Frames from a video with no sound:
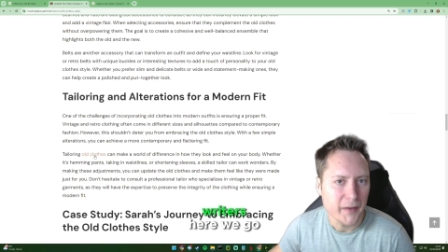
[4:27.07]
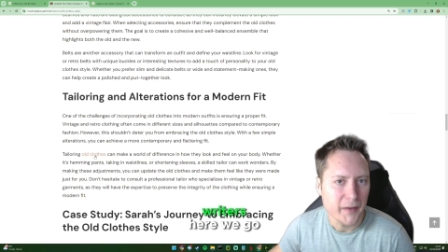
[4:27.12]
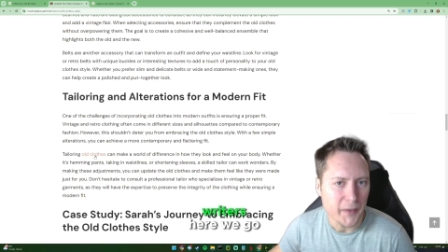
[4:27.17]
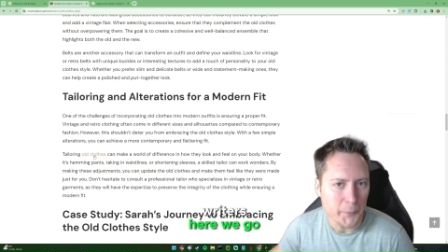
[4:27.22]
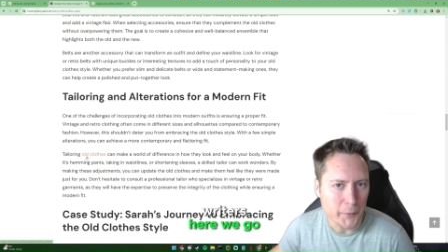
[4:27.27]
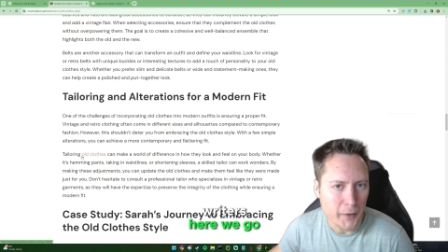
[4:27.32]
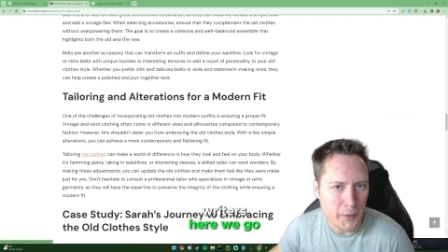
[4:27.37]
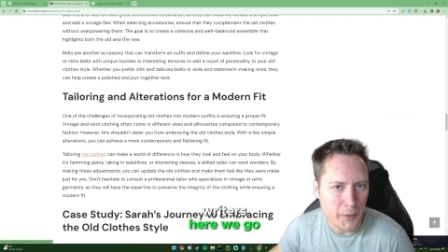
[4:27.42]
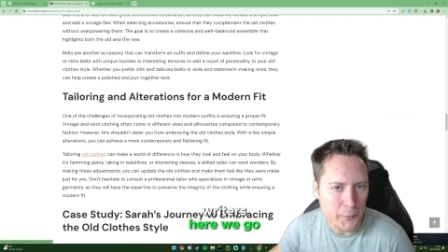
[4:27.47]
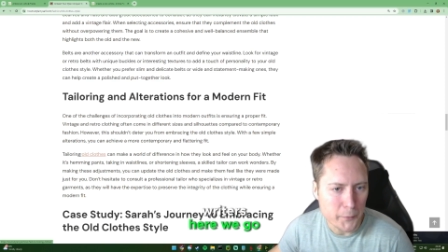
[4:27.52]

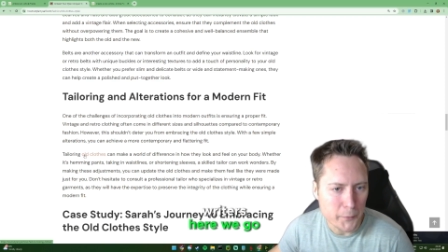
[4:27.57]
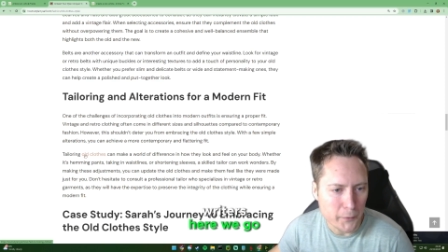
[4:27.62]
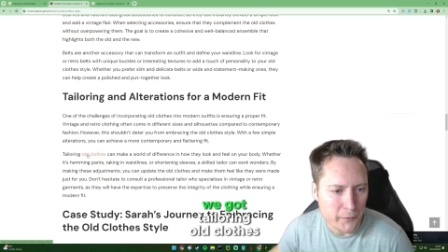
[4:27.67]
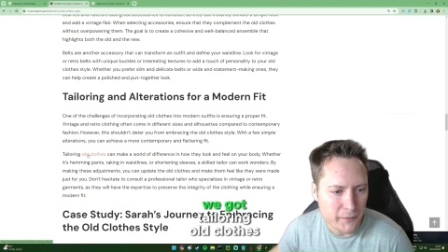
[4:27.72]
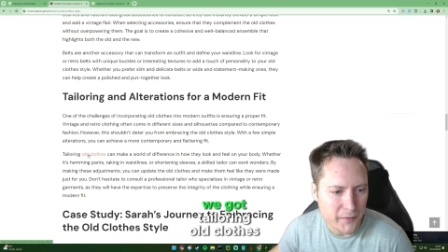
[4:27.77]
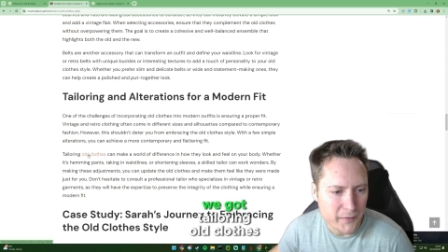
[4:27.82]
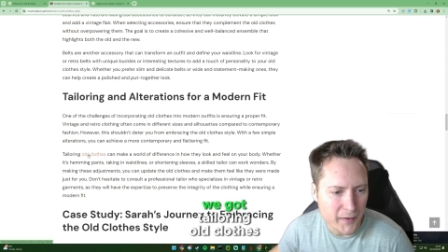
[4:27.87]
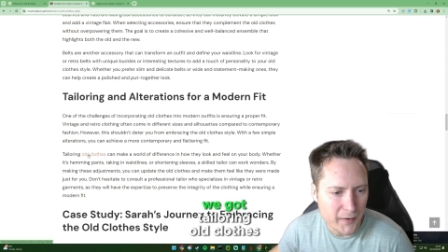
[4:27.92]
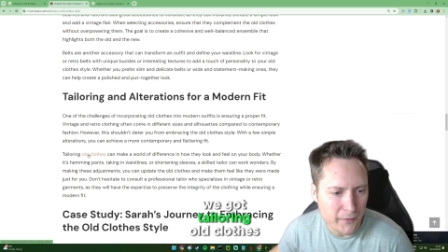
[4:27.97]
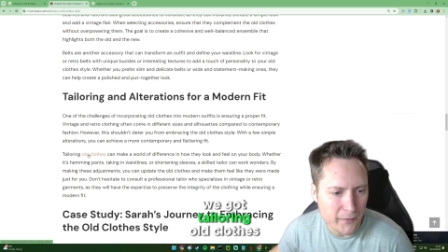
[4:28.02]
Here we go, we've
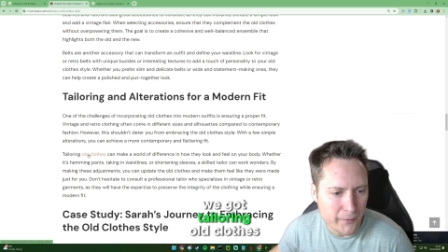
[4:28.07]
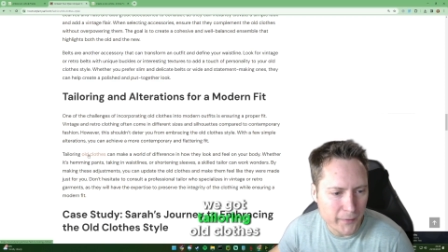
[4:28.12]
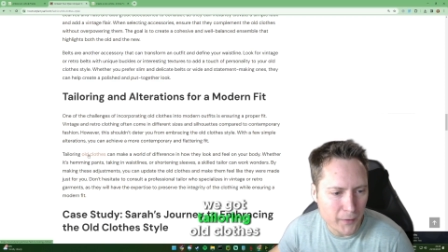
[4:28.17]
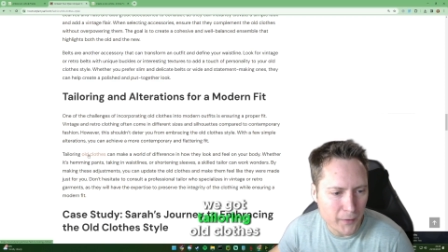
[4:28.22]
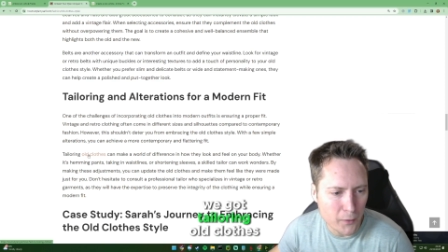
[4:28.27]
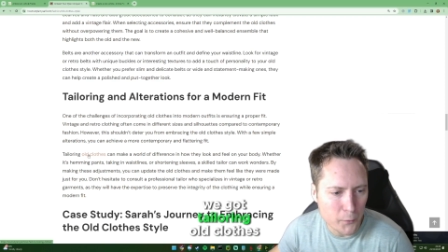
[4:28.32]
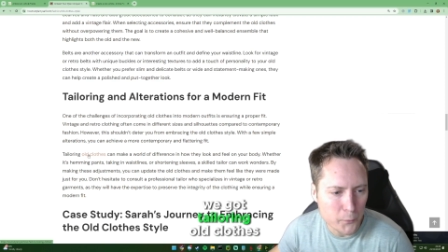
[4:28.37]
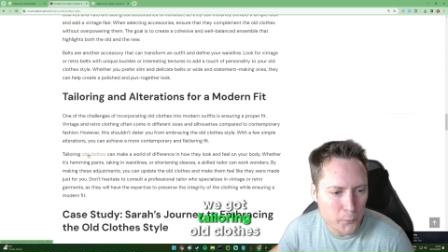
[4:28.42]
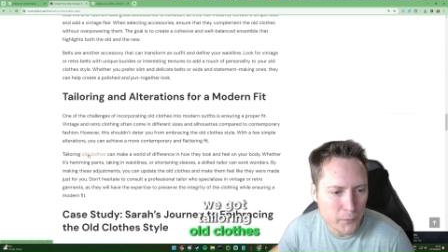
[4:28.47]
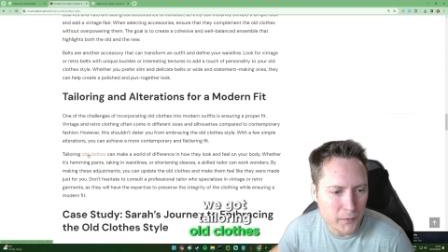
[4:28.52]
got
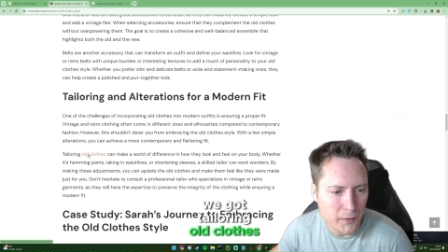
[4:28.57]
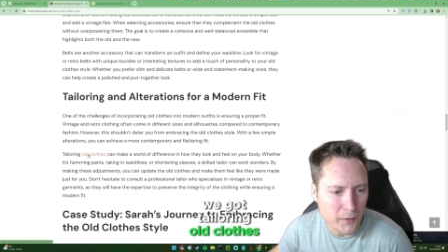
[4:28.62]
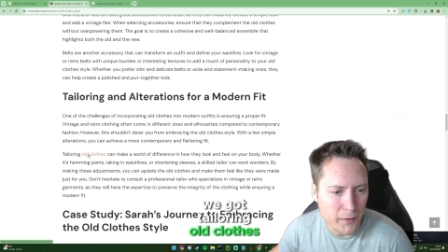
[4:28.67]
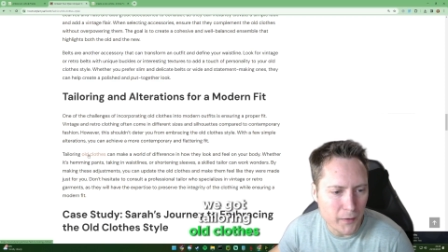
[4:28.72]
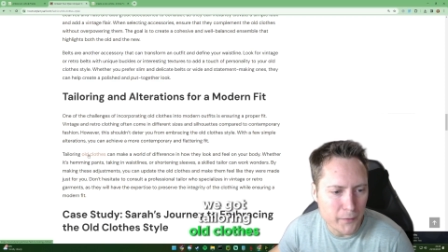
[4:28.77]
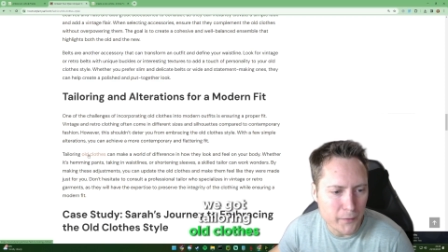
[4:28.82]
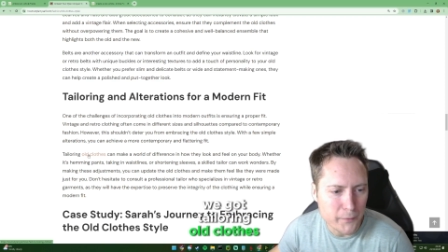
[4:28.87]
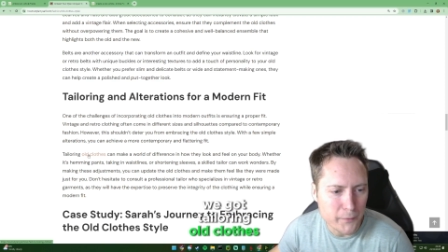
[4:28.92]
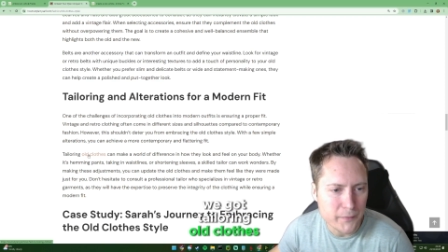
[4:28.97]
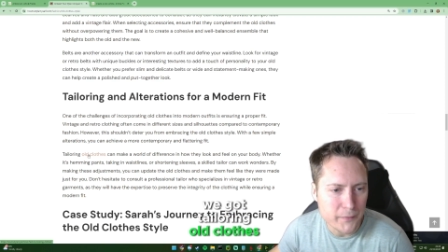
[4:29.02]
tailoring old
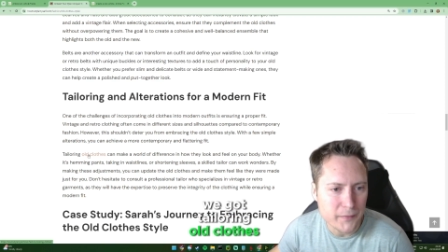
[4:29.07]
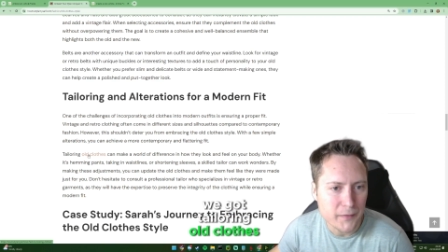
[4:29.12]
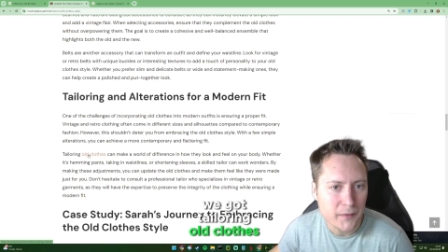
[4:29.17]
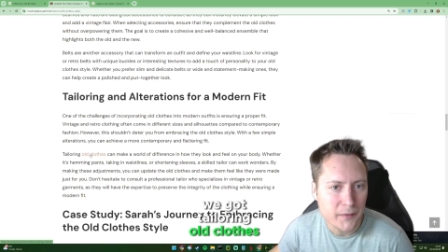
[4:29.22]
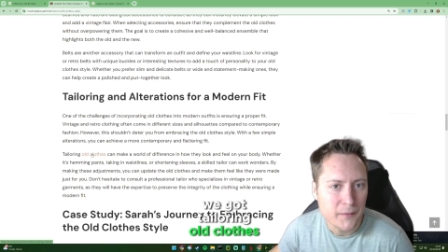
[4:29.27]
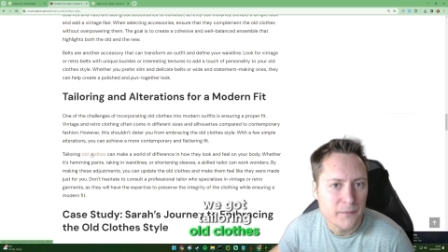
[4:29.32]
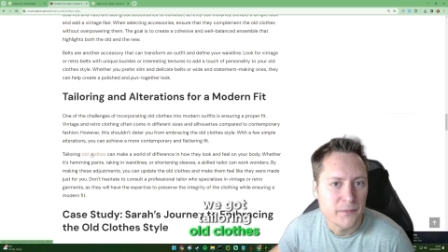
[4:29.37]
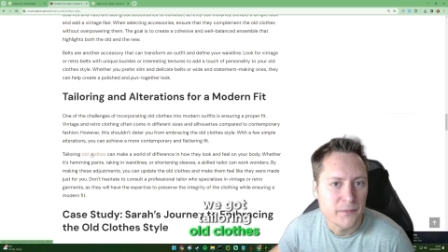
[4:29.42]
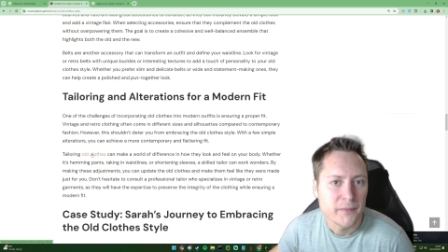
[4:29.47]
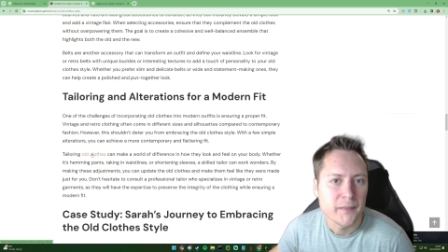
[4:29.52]

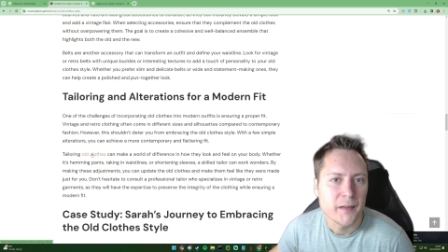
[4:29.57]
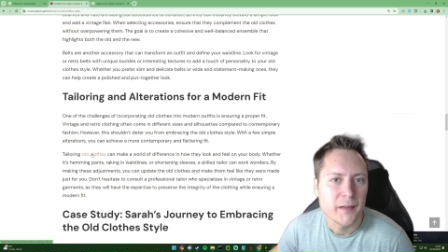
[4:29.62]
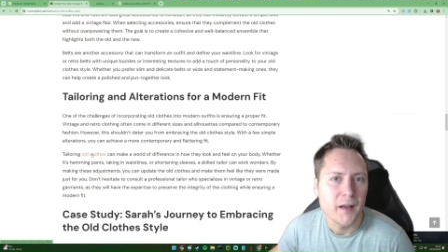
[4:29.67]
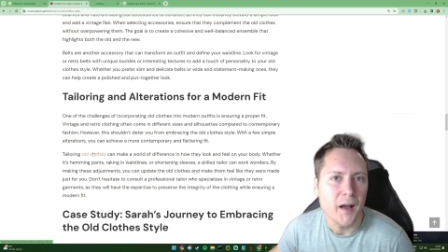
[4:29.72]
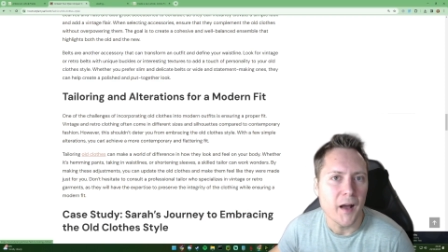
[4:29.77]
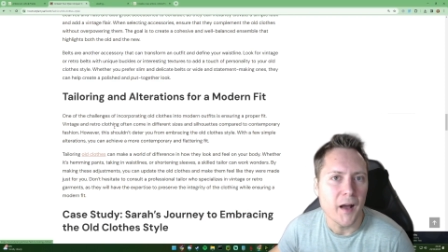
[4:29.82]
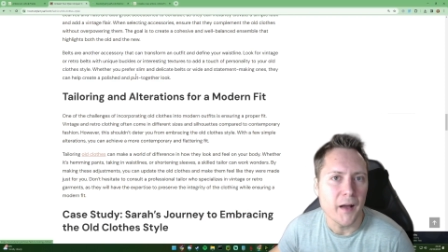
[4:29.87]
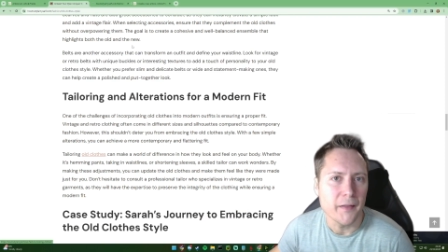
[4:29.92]
clothes.